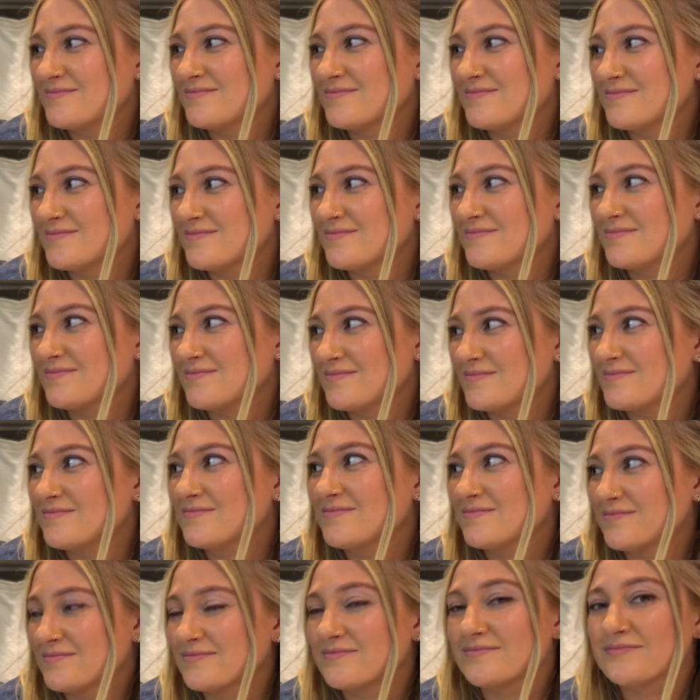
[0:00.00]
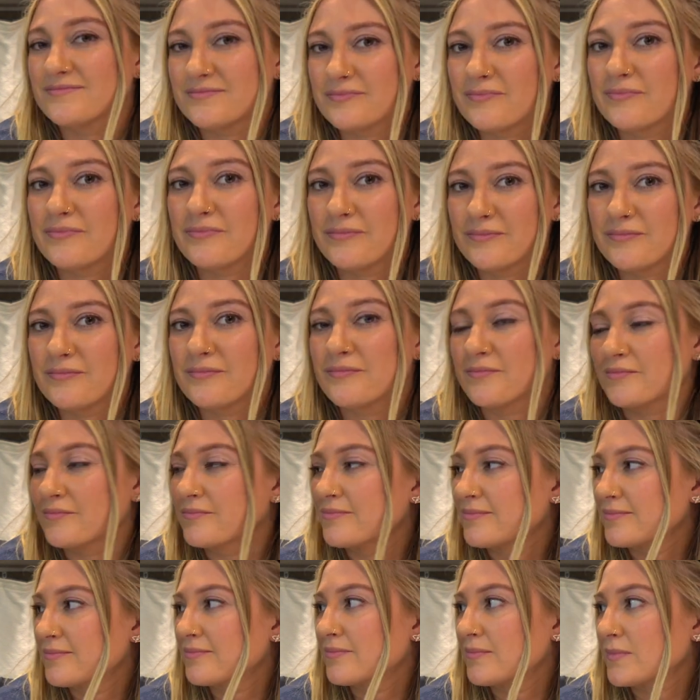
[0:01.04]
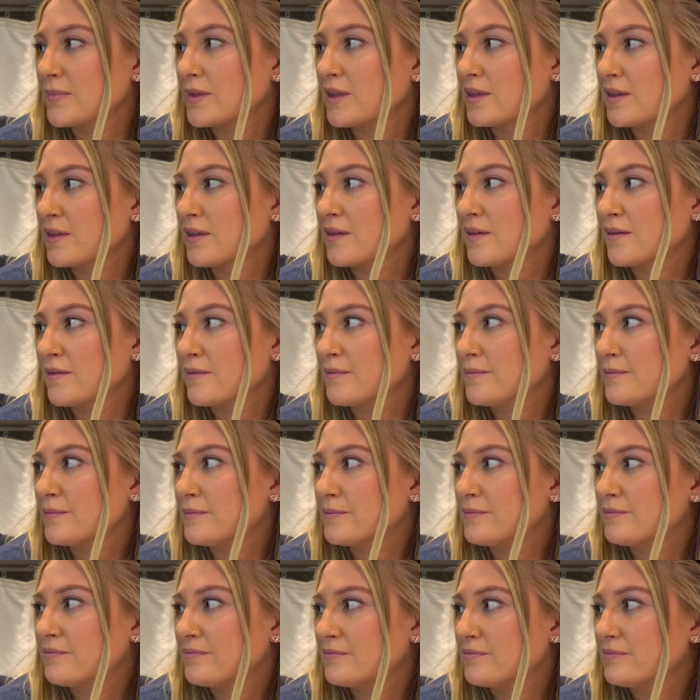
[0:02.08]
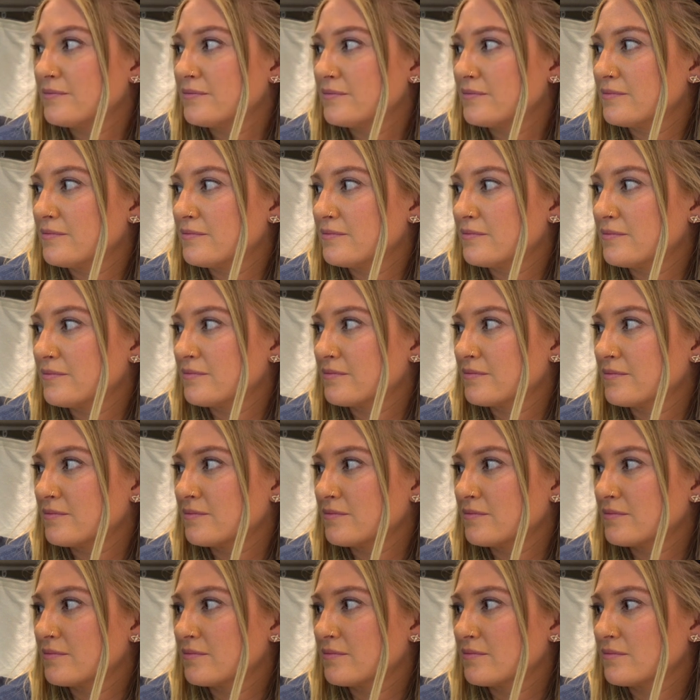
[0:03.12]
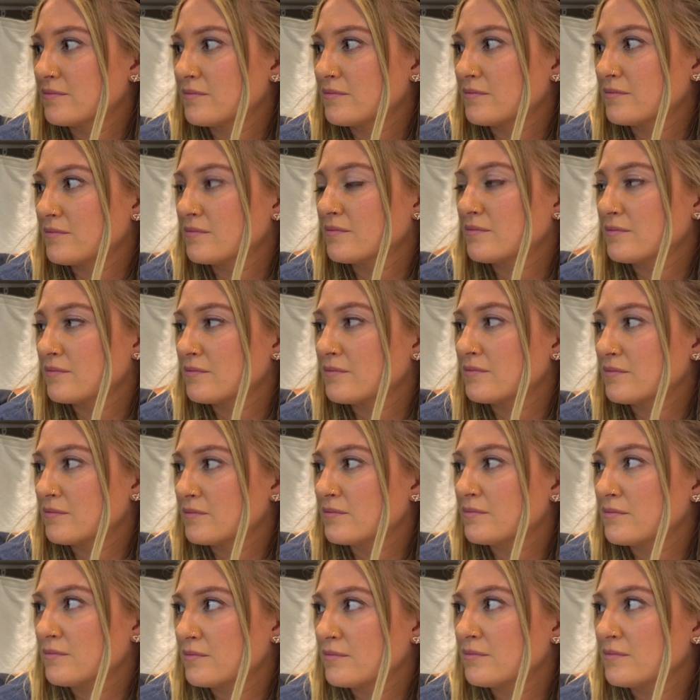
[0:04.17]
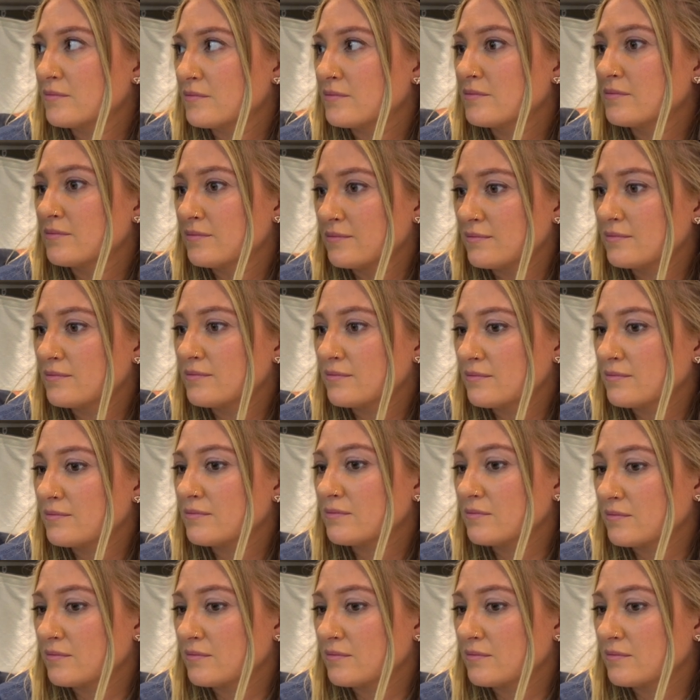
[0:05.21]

This person isn't speaking.